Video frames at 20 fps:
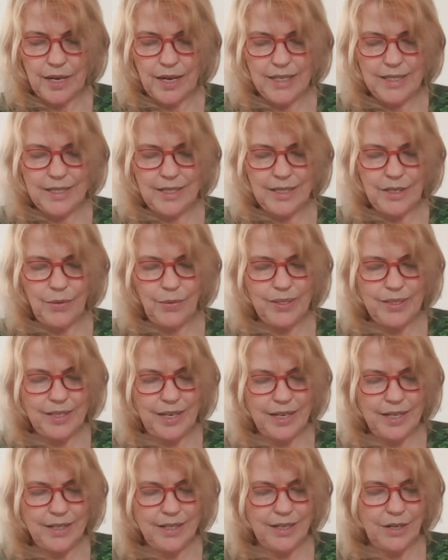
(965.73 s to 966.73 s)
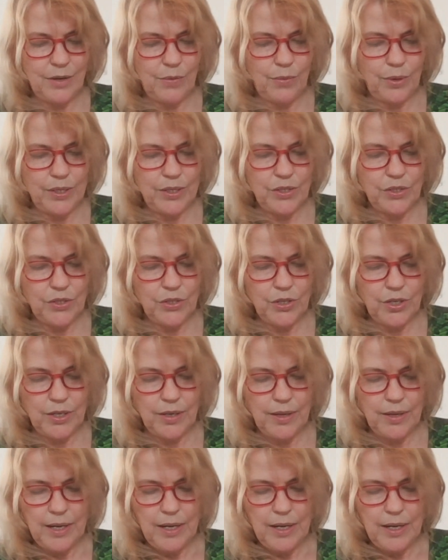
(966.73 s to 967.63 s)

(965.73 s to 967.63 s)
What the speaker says: I still resented and withstood.